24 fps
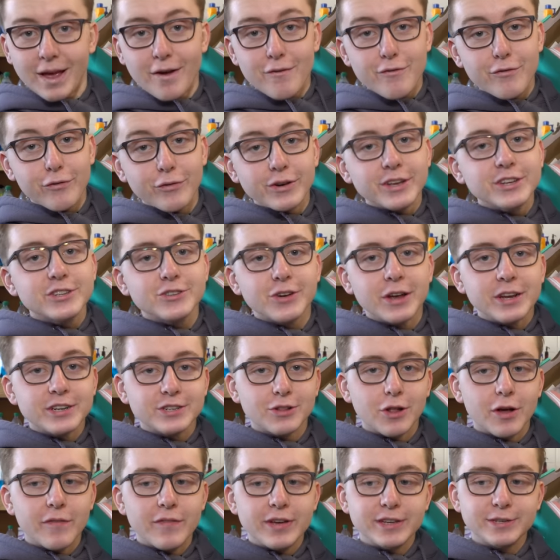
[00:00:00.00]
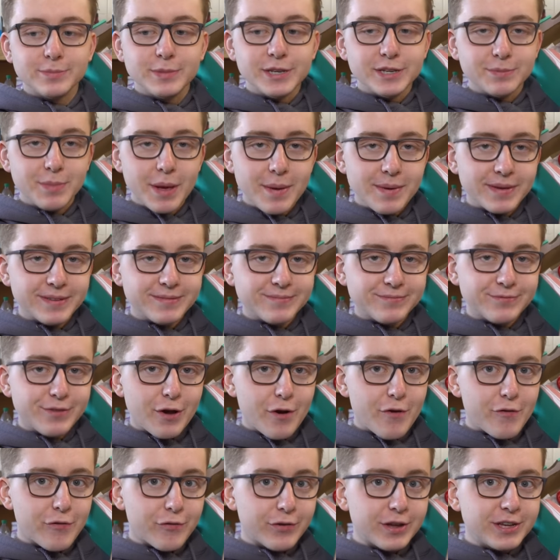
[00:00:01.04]
free Strange Love SBs, baby.
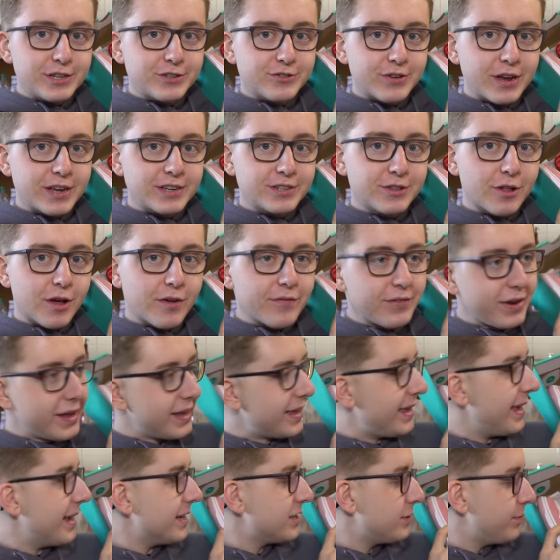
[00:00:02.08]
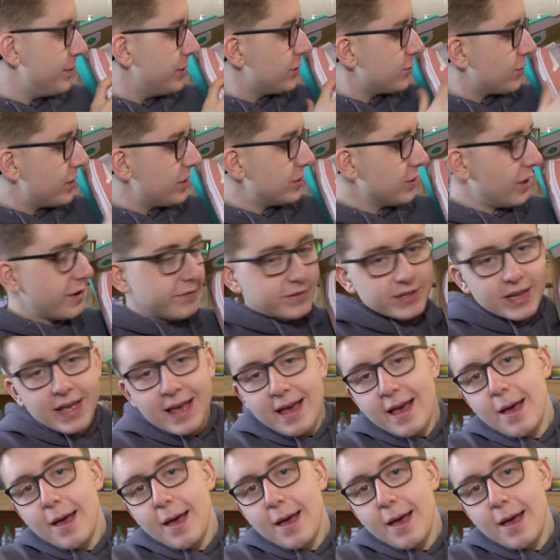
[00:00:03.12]
Free Strange Love, Nike SB Strange Loves